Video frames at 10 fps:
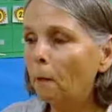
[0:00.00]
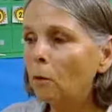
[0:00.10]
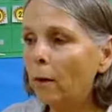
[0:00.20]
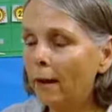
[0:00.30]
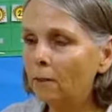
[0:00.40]

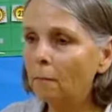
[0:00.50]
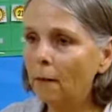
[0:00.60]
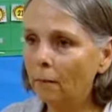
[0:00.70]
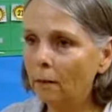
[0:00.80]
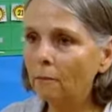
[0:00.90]
You have to
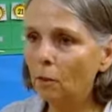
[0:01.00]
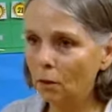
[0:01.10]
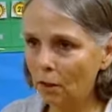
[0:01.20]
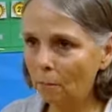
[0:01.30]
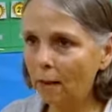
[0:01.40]
make them feel
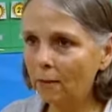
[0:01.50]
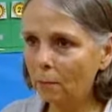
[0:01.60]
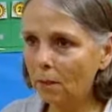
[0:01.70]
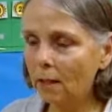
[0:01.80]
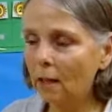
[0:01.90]
good about
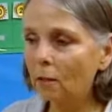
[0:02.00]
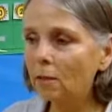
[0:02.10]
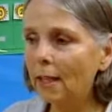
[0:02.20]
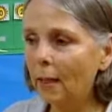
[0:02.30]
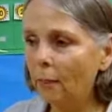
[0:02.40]

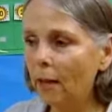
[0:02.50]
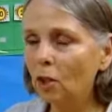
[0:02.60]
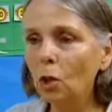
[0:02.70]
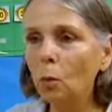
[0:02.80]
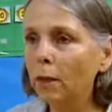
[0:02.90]
themselves, and then
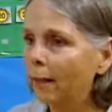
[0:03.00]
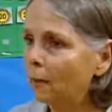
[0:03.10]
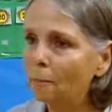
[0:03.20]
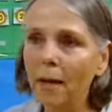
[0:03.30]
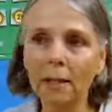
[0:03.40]
you will get
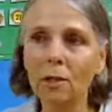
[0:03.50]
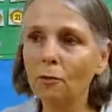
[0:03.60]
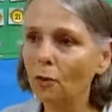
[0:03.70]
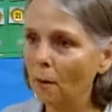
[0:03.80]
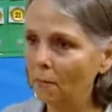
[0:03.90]
the best
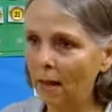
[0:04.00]
from